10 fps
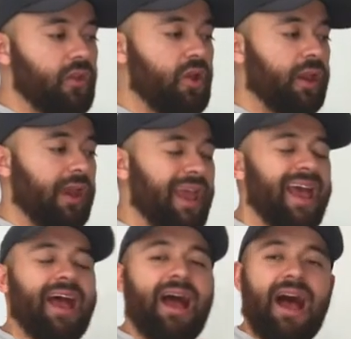Okay?
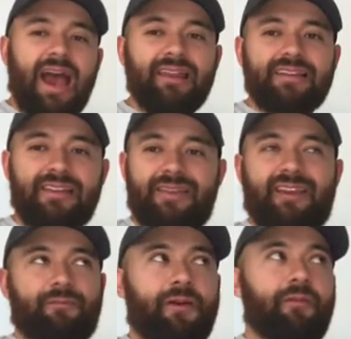I like to think
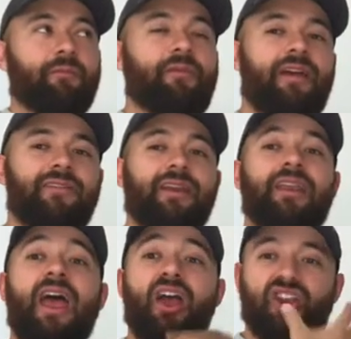about having an
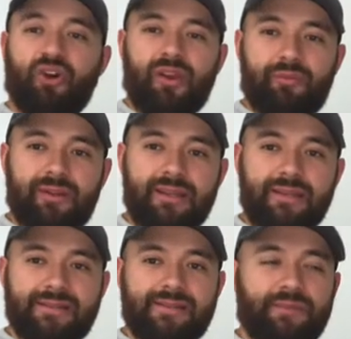echoey
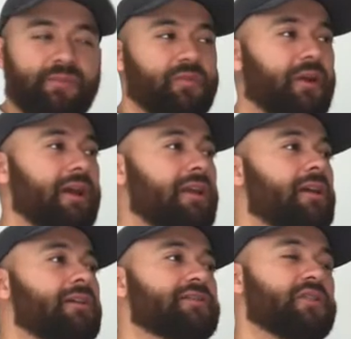release, right?
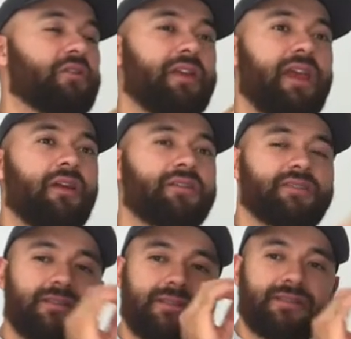So the air
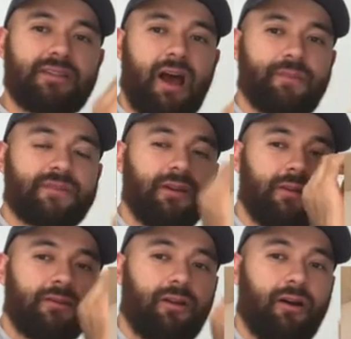just stops.
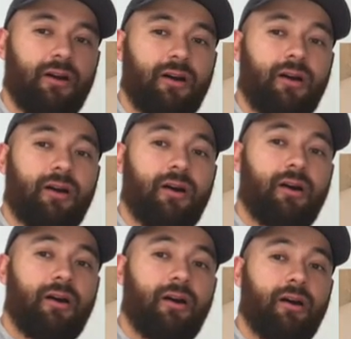
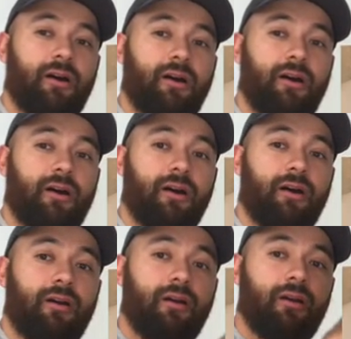Da,
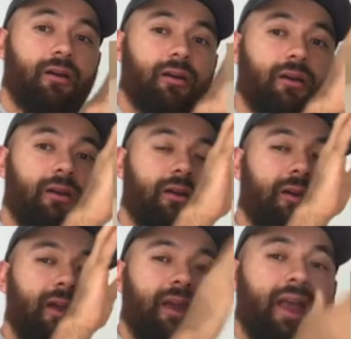
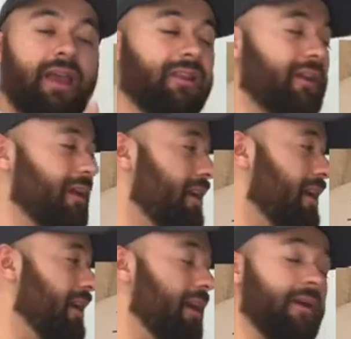and
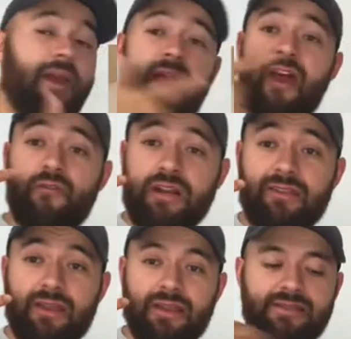
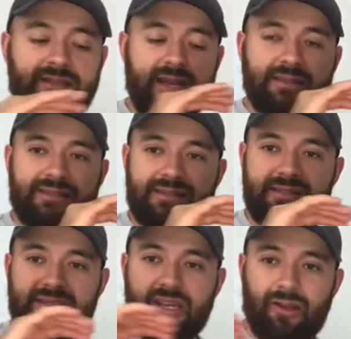everything stays
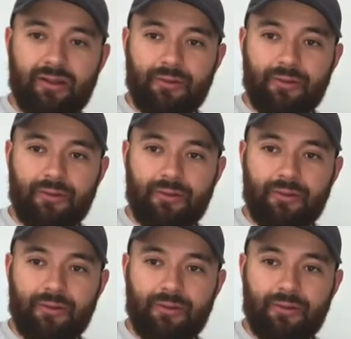still.